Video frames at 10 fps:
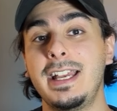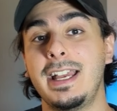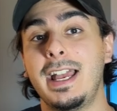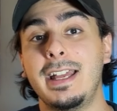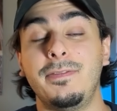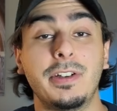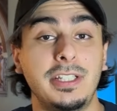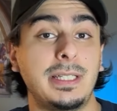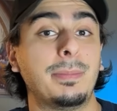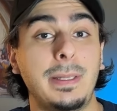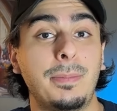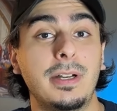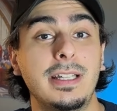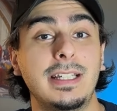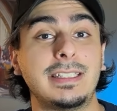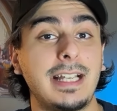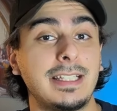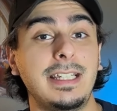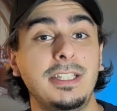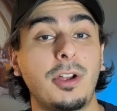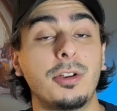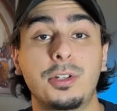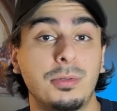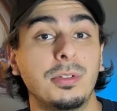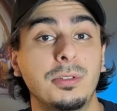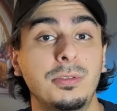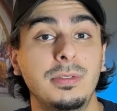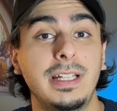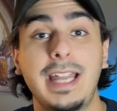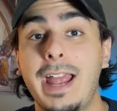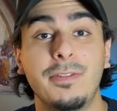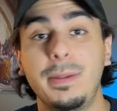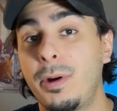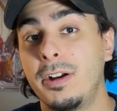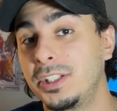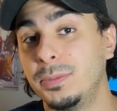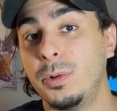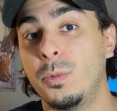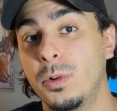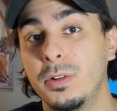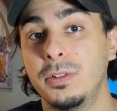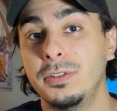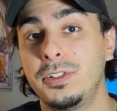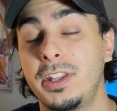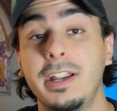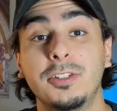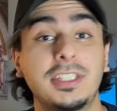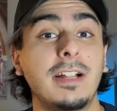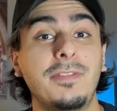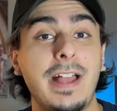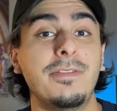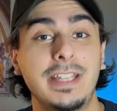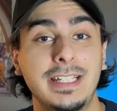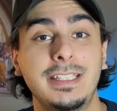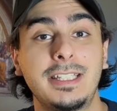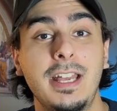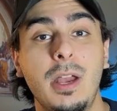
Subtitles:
And very simply put, necessities are true in every possible world, they are self evident,